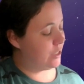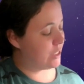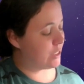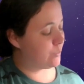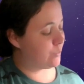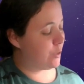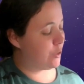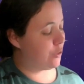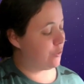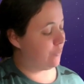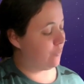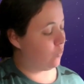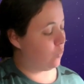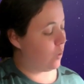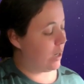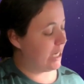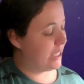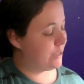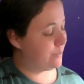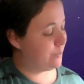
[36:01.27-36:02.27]
the square root of
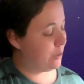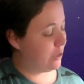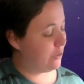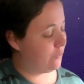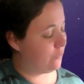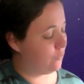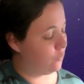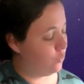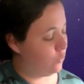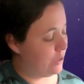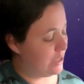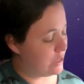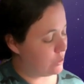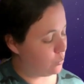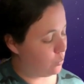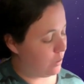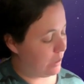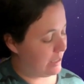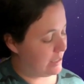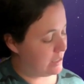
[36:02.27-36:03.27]
y to the power of 4 is
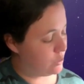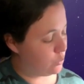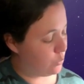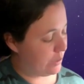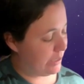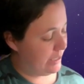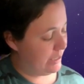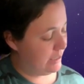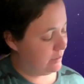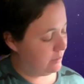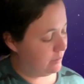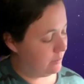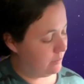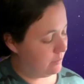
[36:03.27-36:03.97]
y squared.